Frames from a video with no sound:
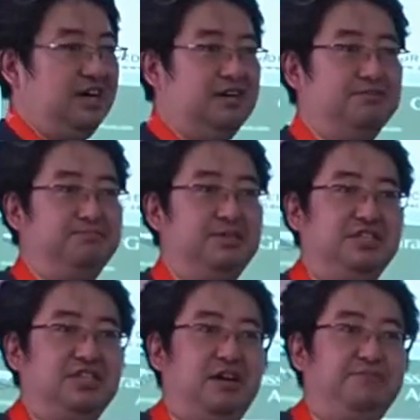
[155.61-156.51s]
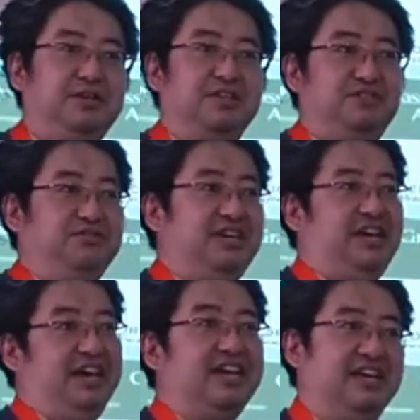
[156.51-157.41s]
uh, my topic
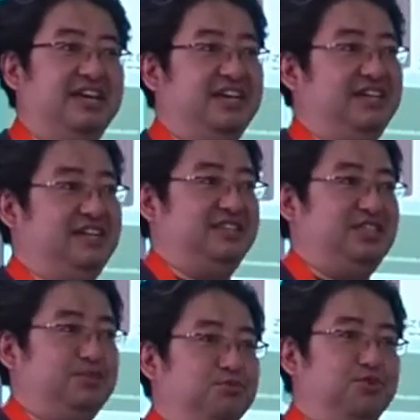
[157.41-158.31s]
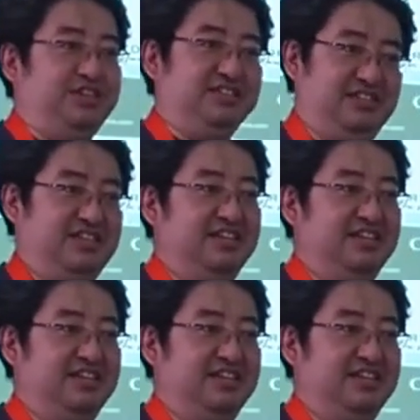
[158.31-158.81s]
today, this morning,